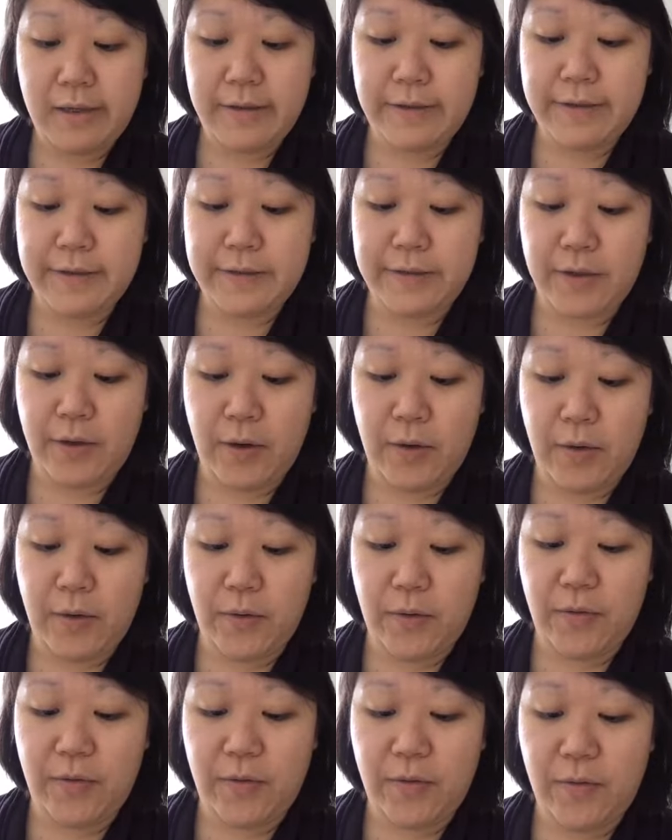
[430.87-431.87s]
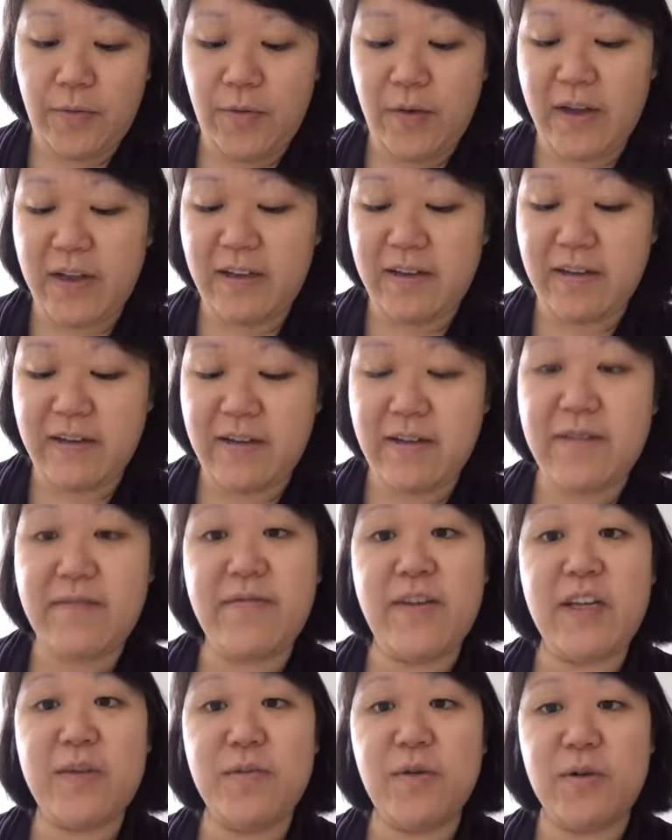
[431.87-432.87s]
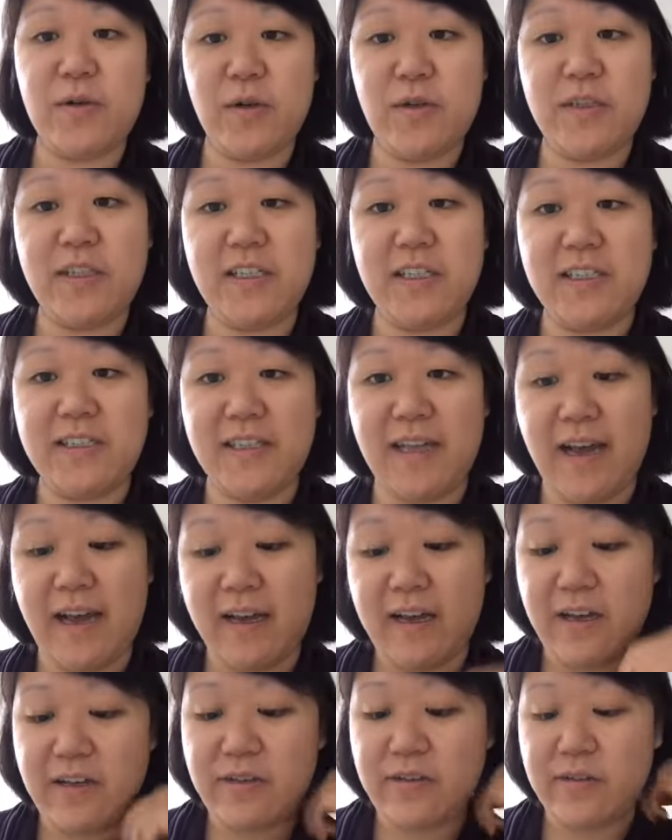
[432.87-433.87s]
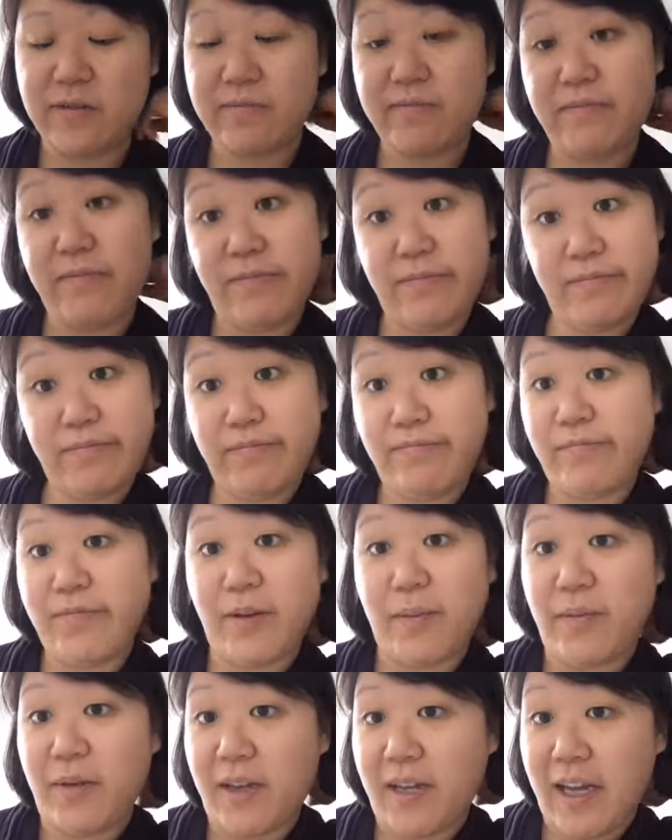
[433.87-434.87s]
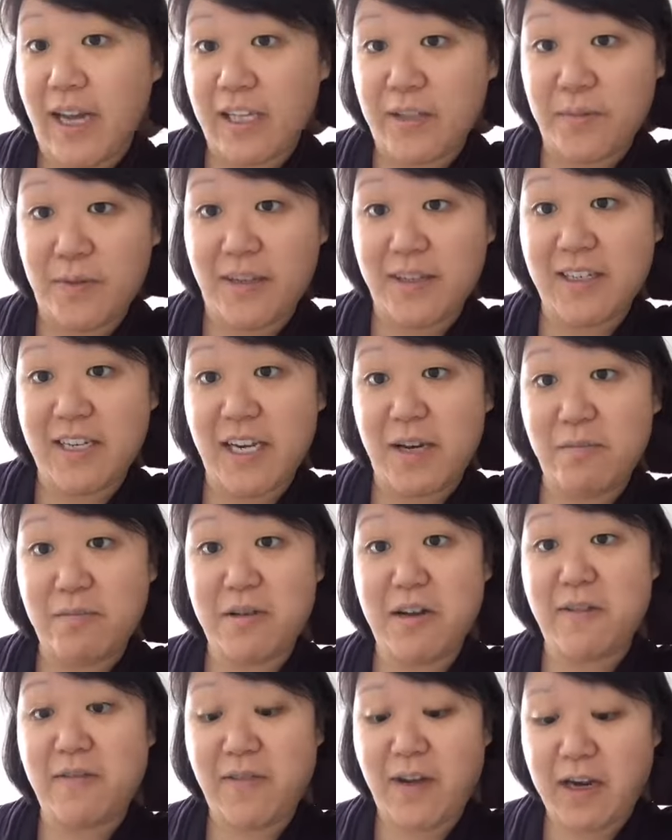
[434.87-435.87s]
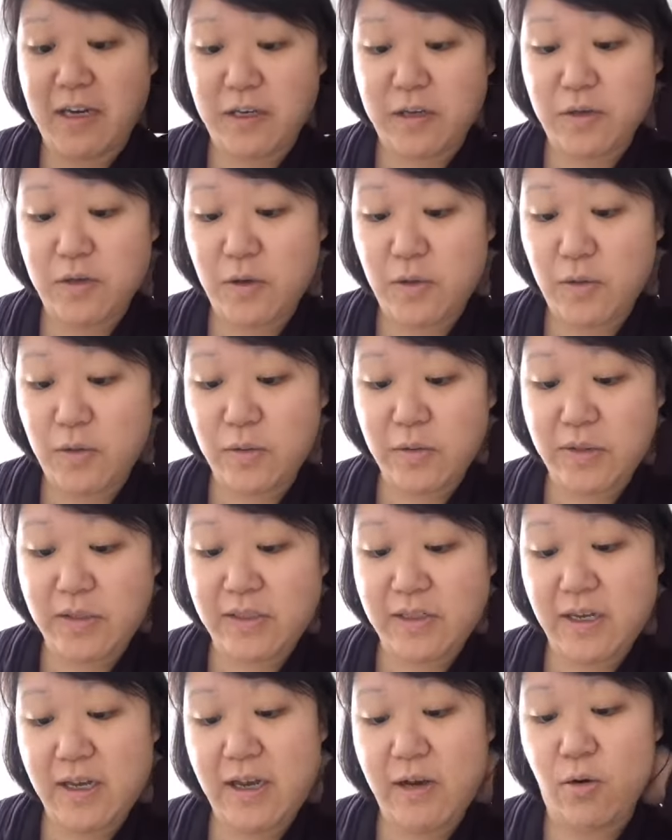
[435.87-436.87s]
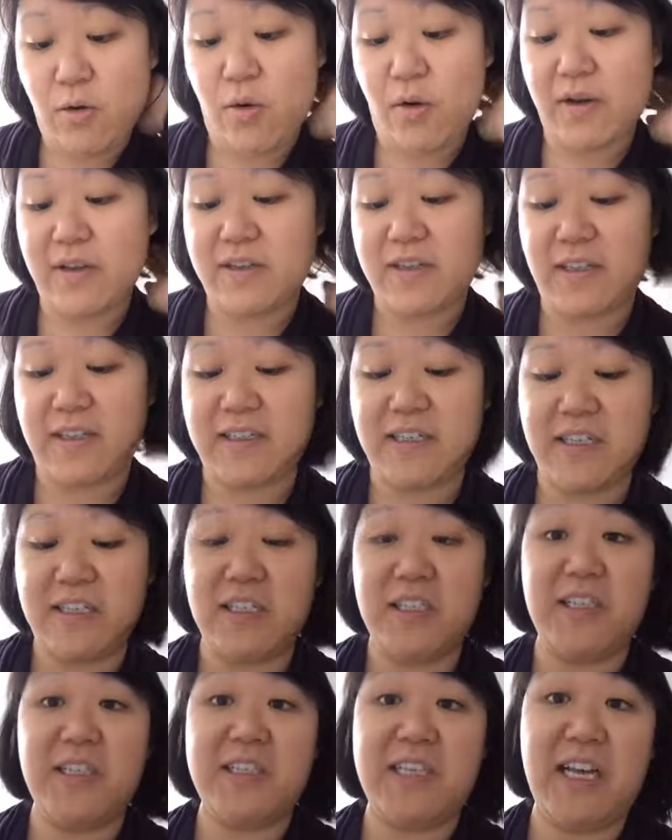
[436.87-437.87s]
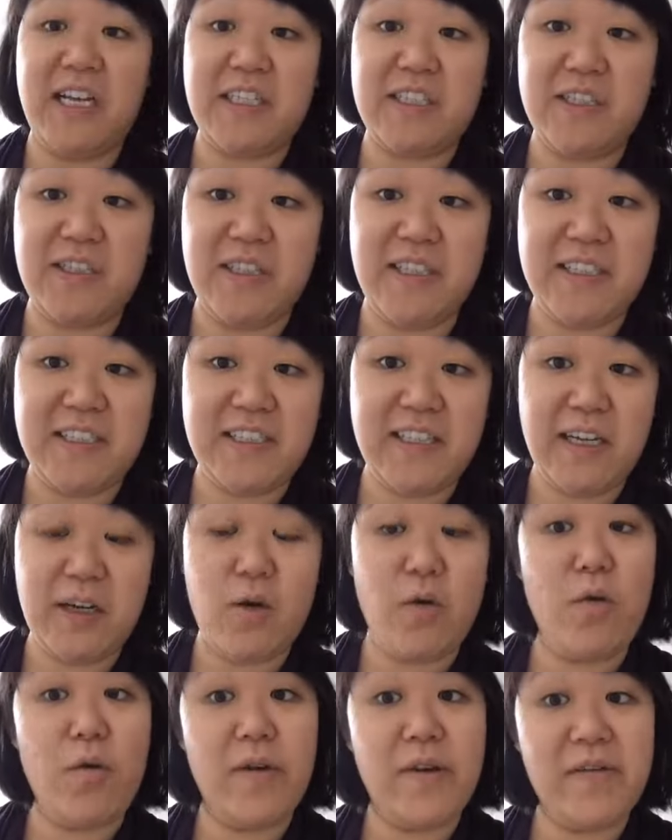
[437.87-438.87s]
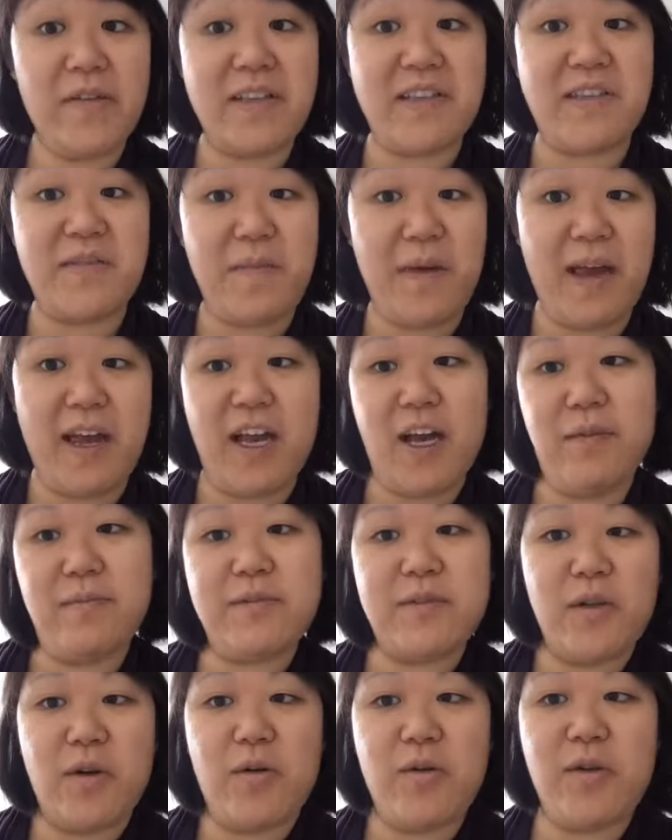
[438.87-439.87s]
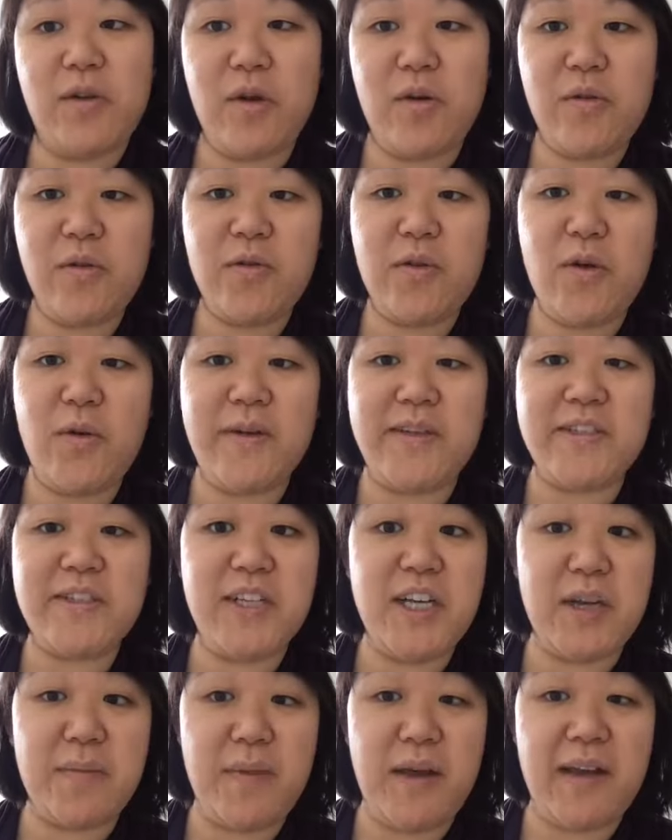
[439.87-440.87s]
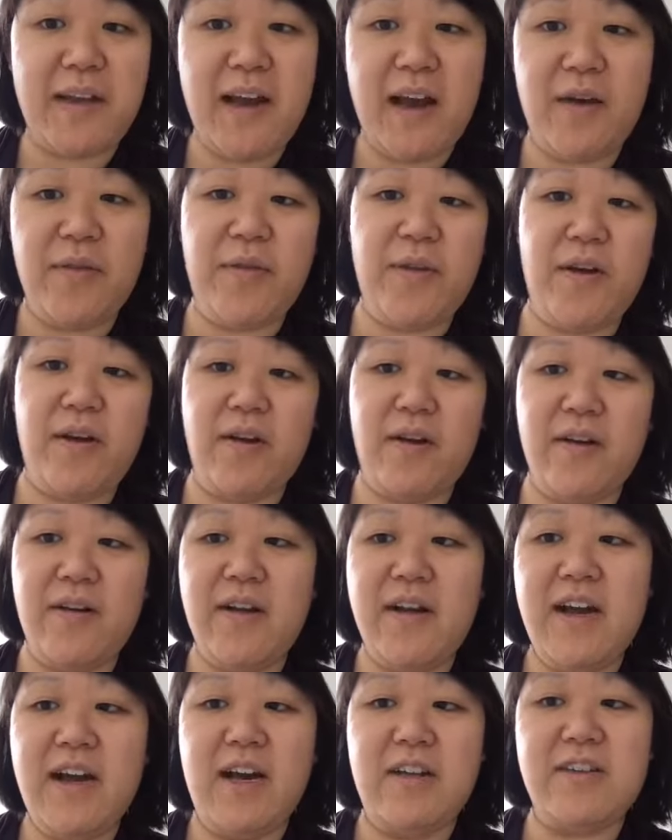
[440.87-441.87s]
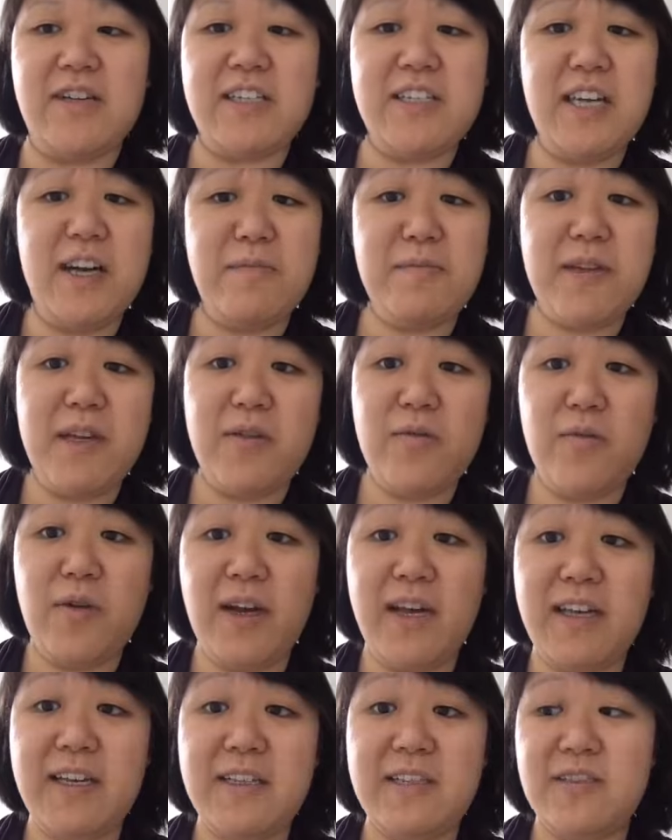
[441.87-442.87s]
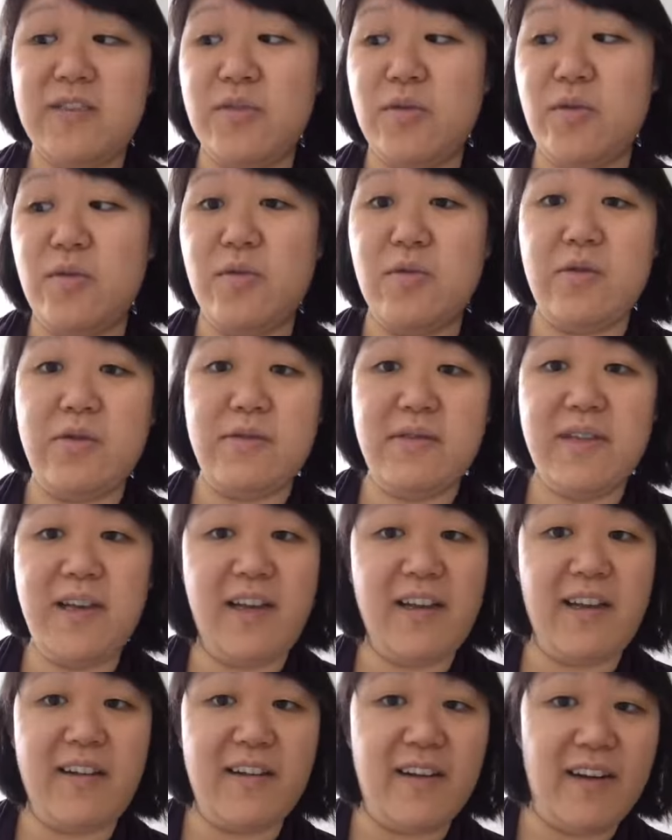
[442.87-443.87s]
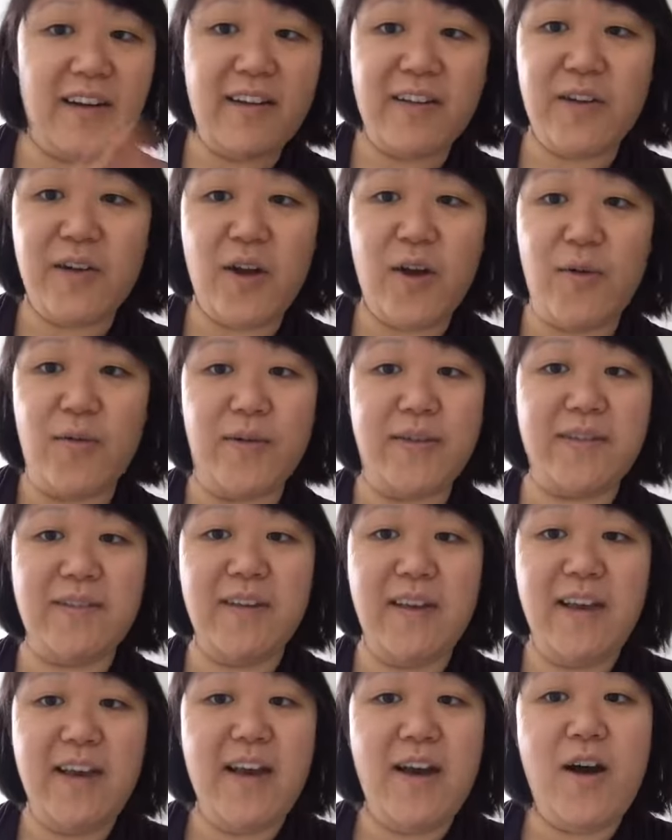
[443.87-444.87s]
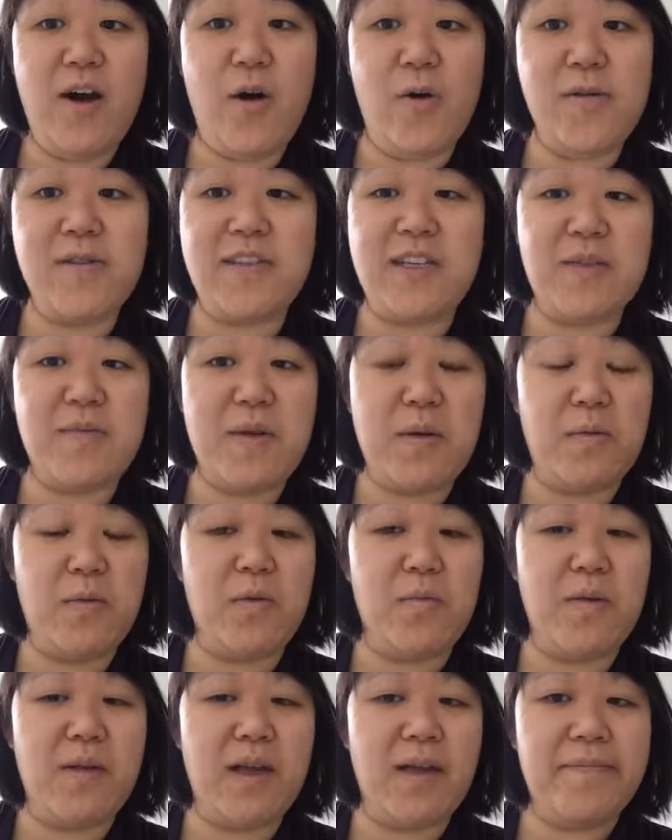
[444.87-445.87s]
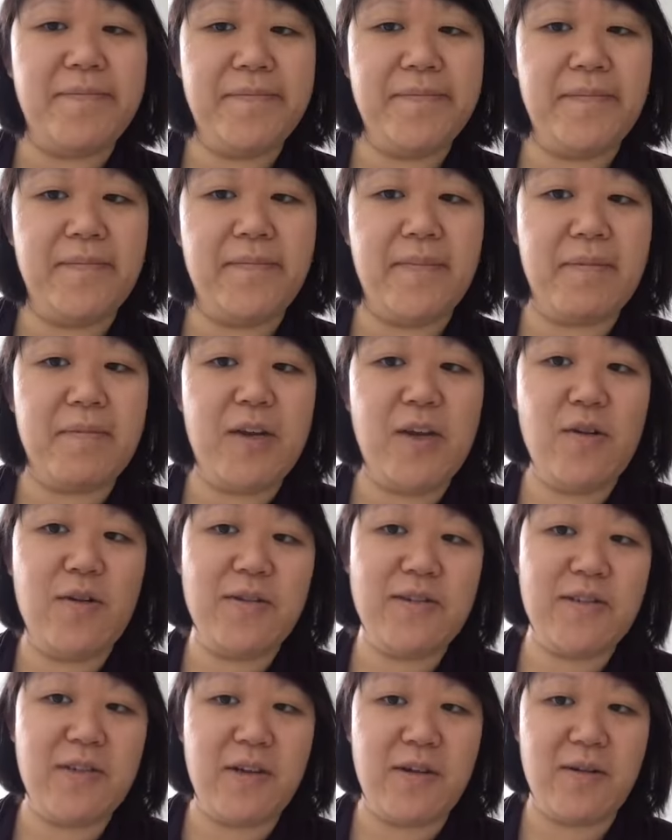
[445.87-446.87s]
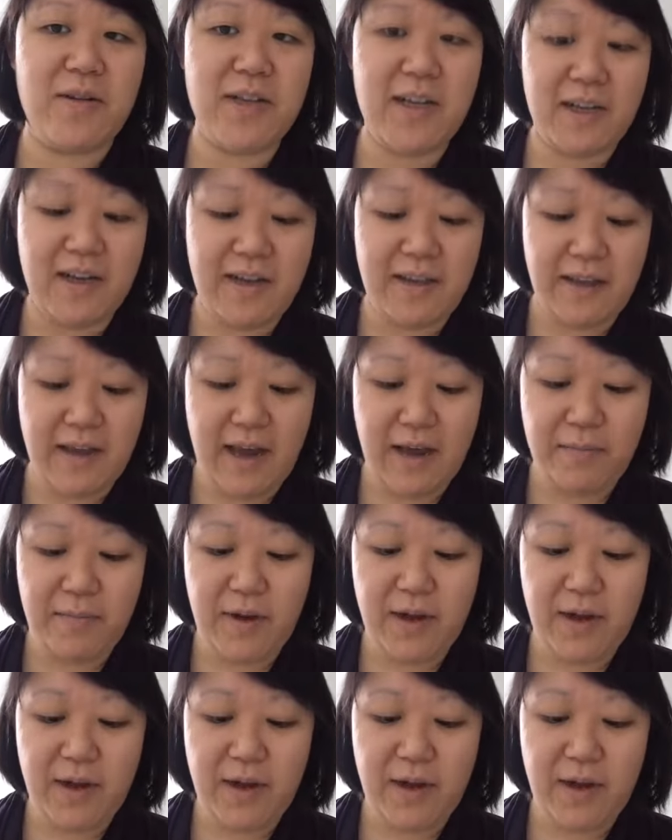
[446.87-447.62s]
So when Facebook notices that something has been deemed fake news, or is like sensationalistic, or even spam, so, you know, there's always clickbait out there, like top 10 ways to da-da-da, you know, it's always gets people to be like, I'm curious to click on that.